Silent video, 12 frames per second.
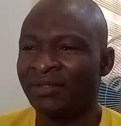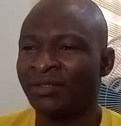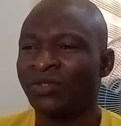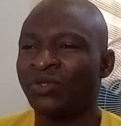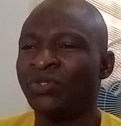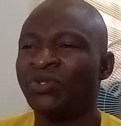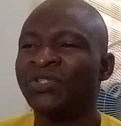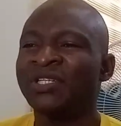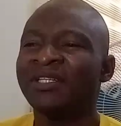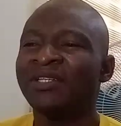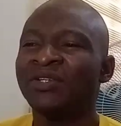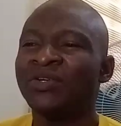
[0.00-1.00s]
So
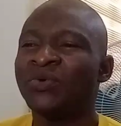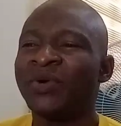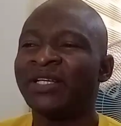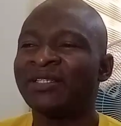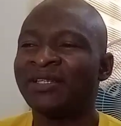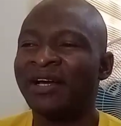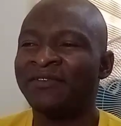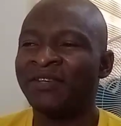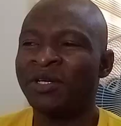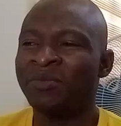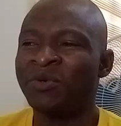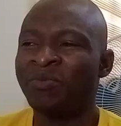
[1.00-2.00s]
using the lowest
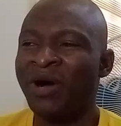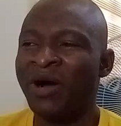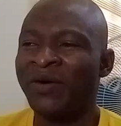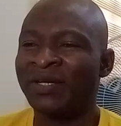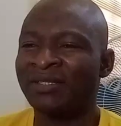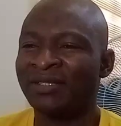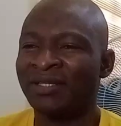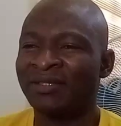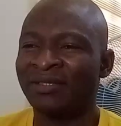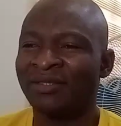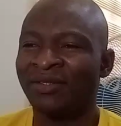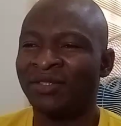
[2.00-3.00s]
available power
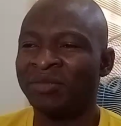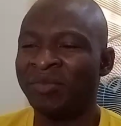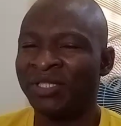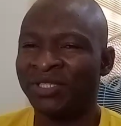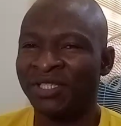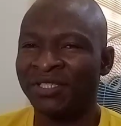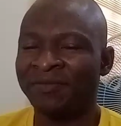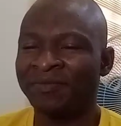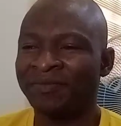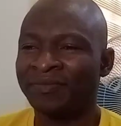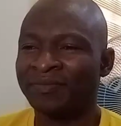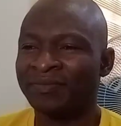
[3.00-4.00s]
setting on the machine,